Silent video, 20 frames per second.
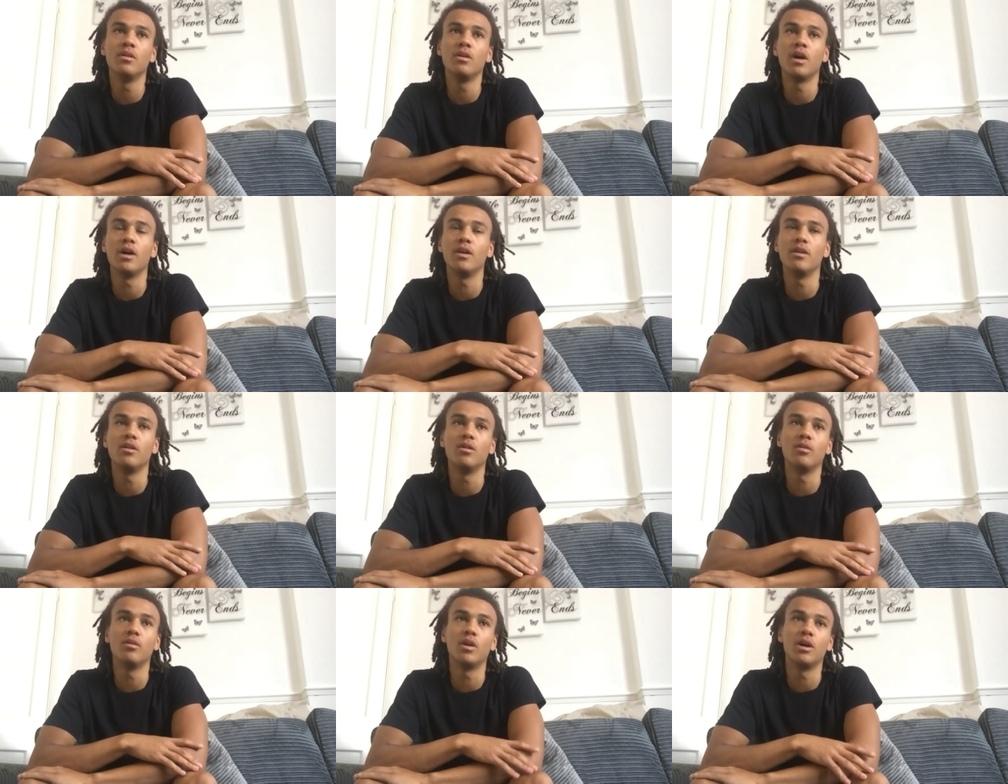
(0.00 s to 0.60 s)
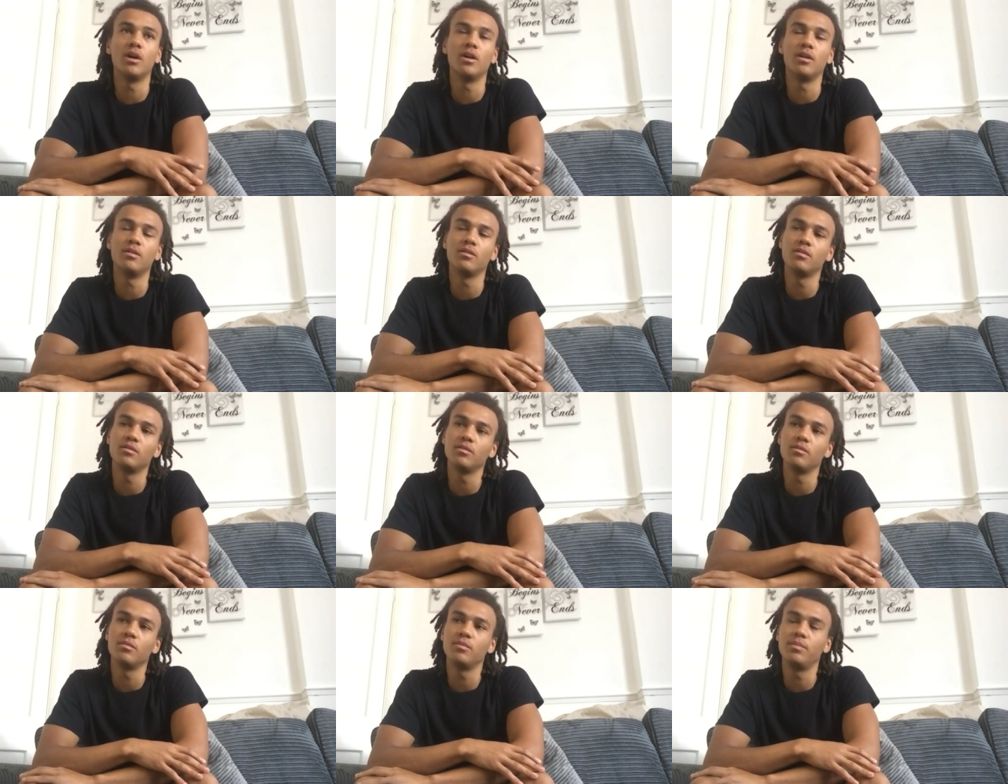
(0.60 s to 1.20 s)
I know
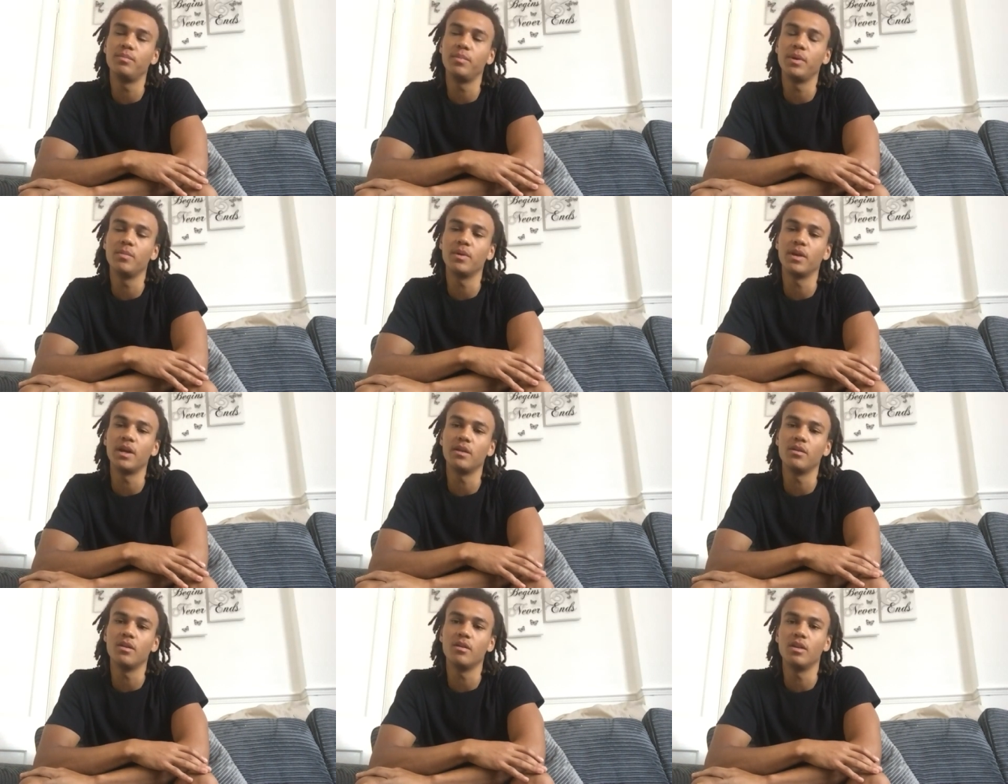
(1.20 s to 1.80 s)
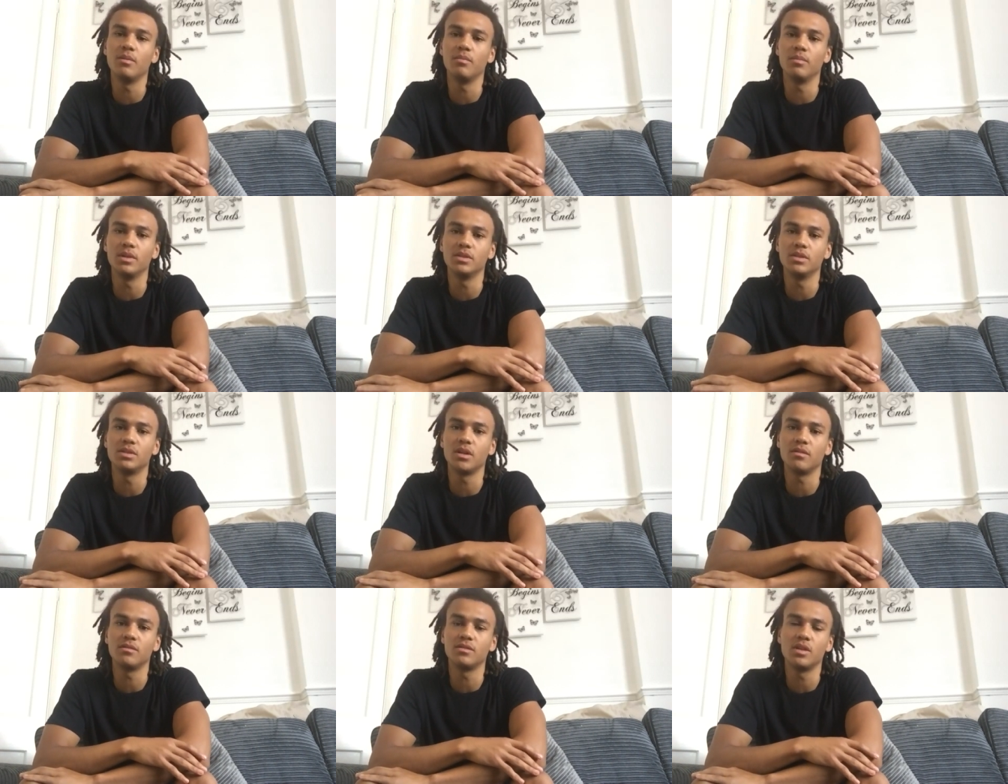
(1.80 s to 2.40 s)
people that know them and
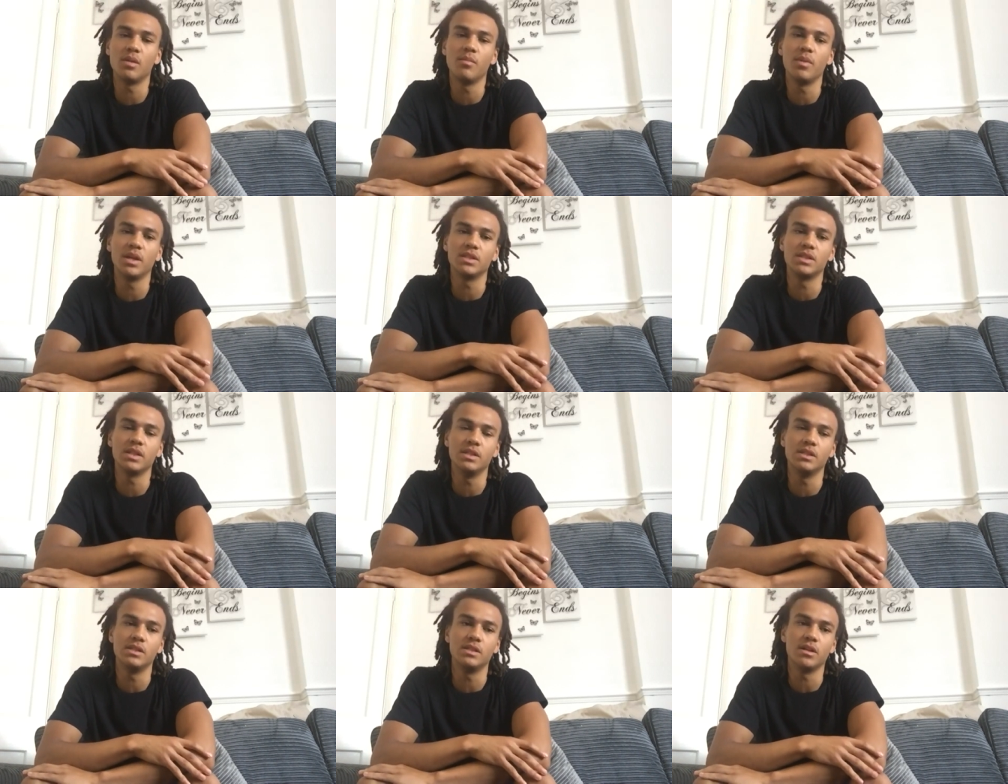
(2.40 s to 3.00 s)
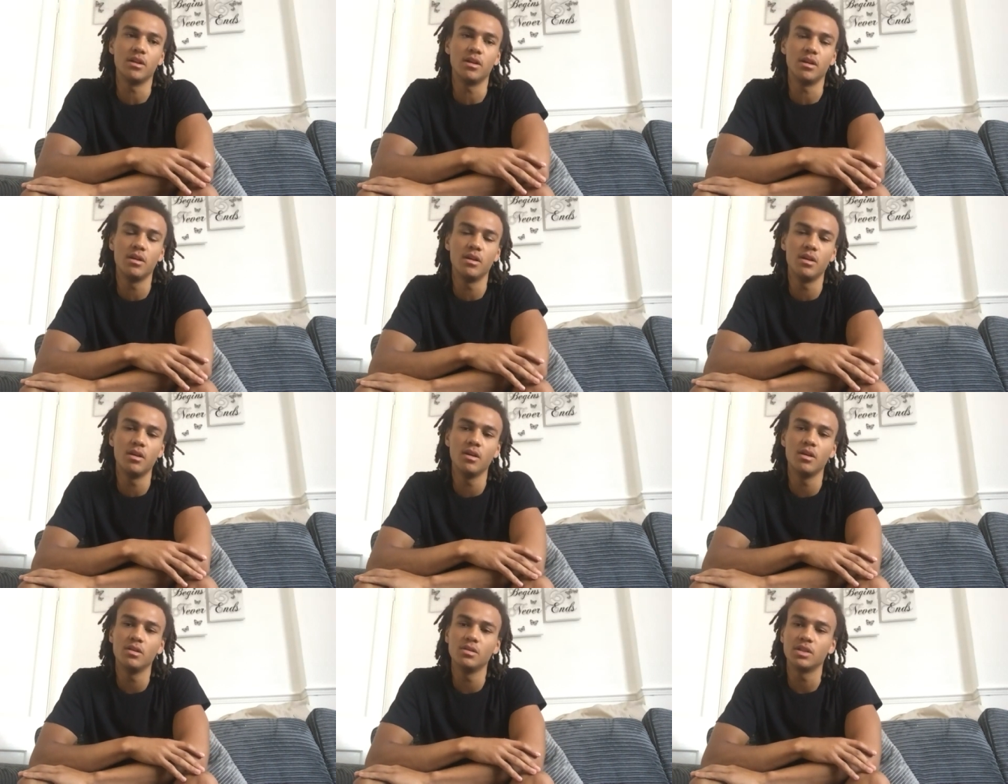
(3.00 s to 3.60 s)
stuff, so it makes it easier
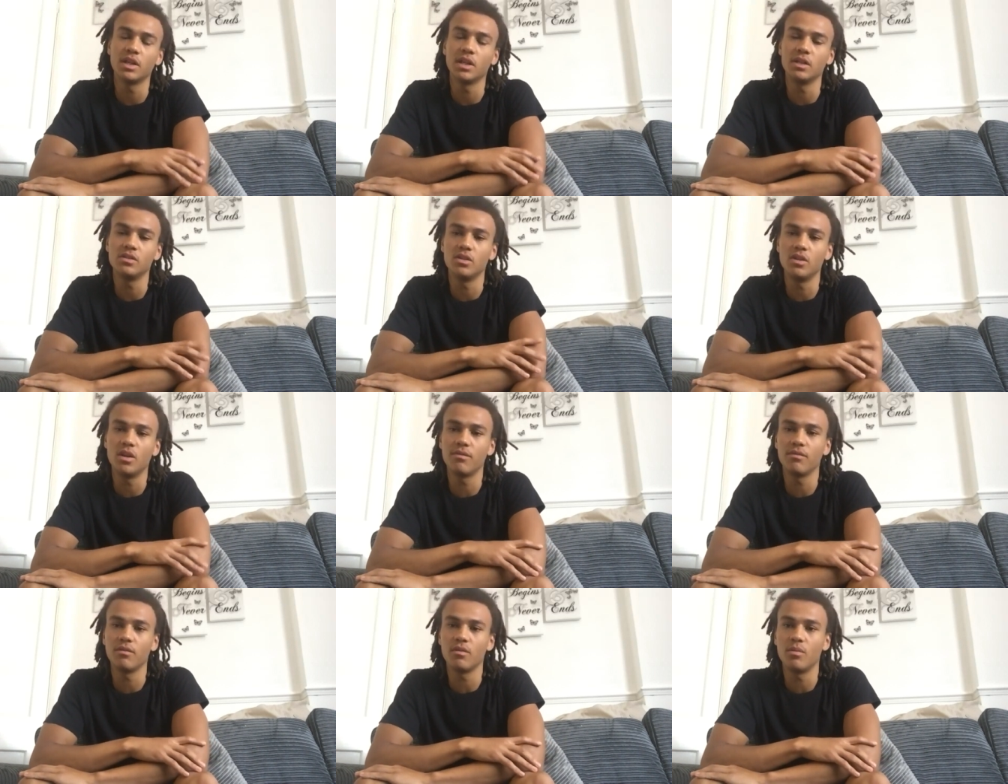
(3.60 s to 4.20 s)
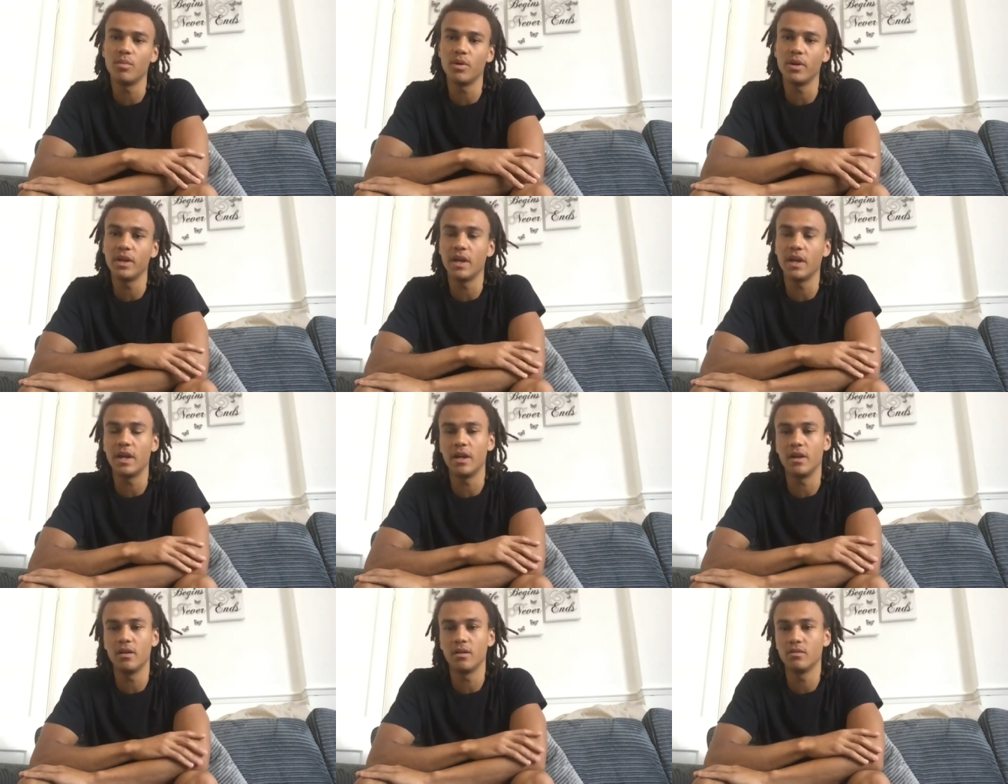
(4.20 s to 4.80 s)
to get to know everyone. But
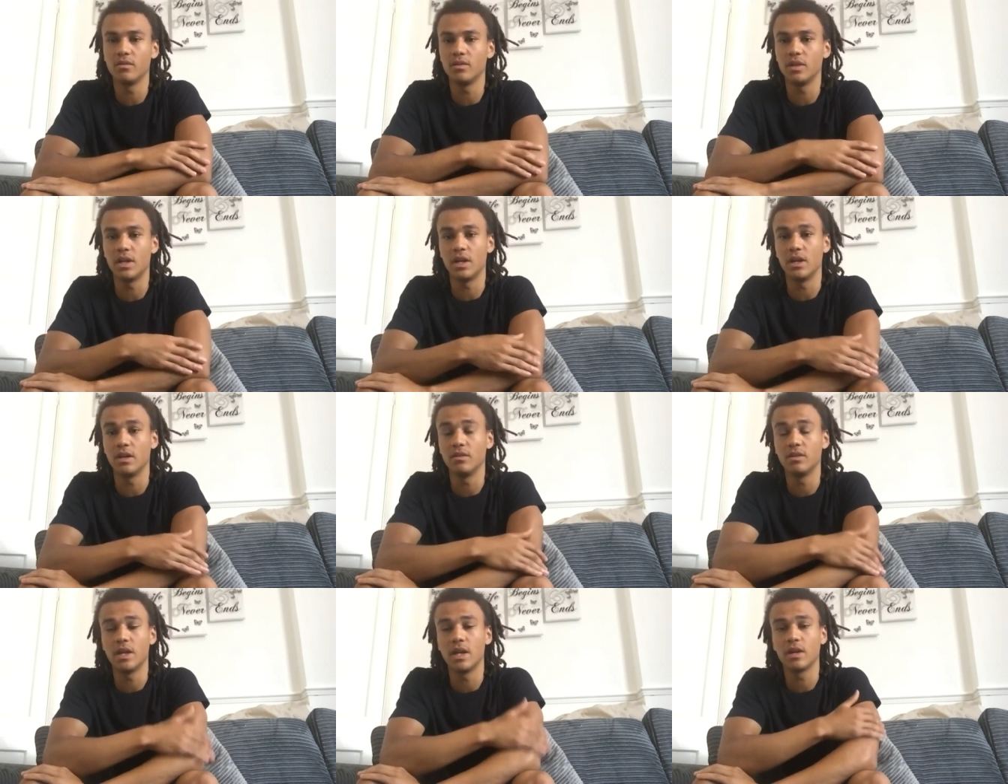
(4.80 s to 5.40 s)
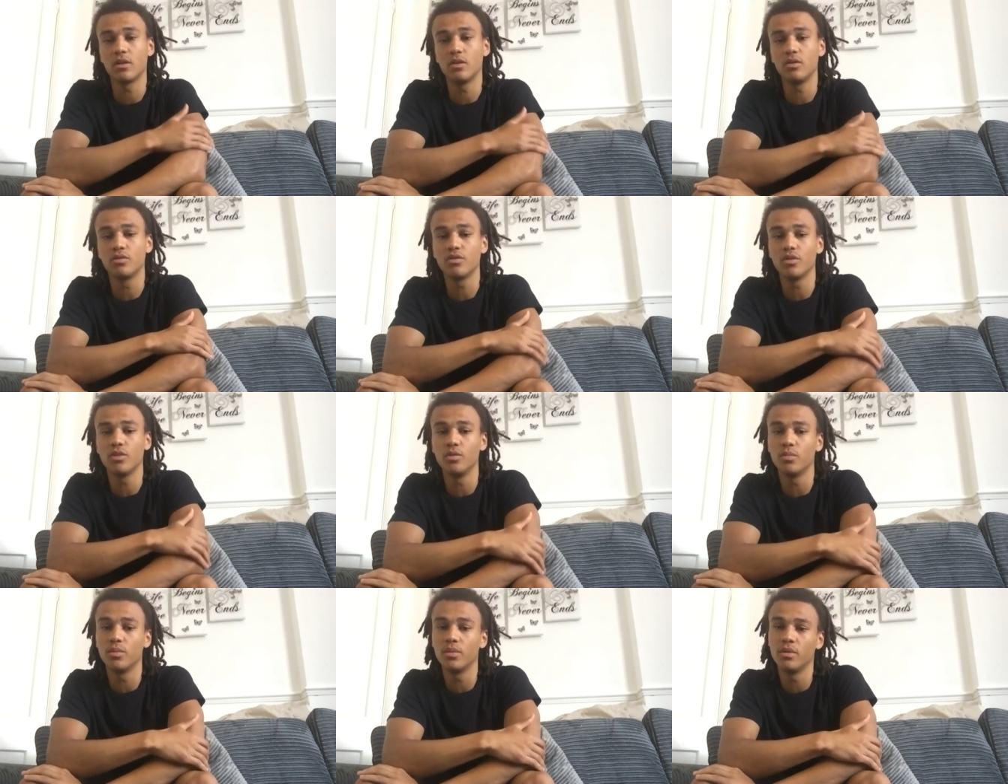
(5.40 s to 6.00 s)
yeah, they're a good
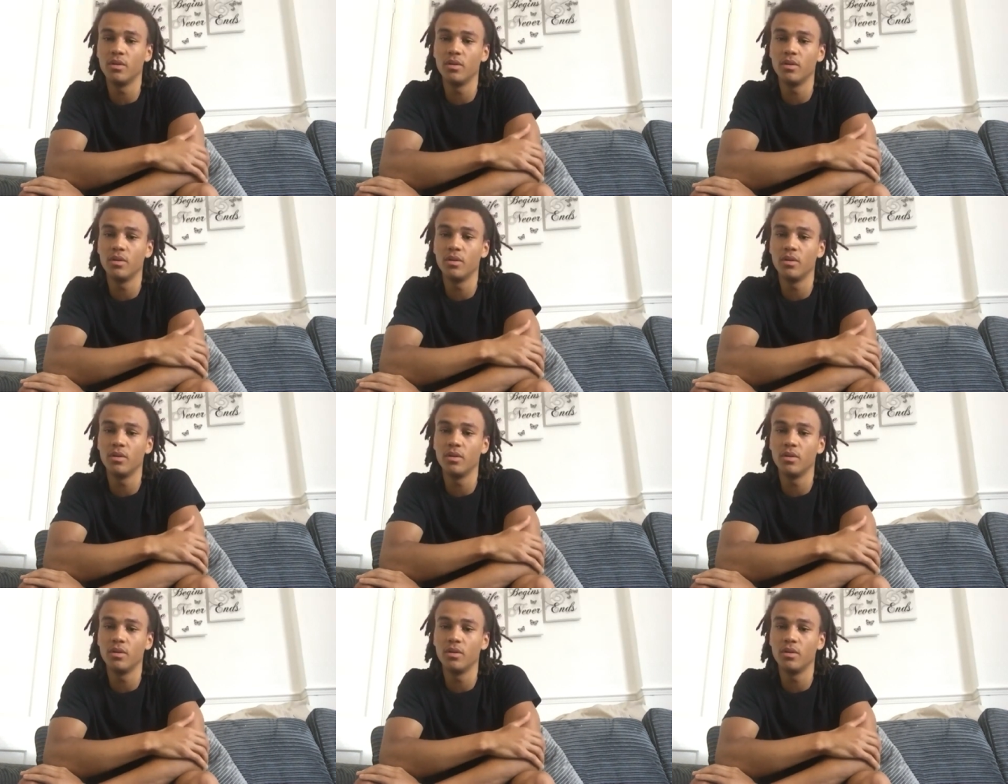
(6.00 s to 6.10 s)
group.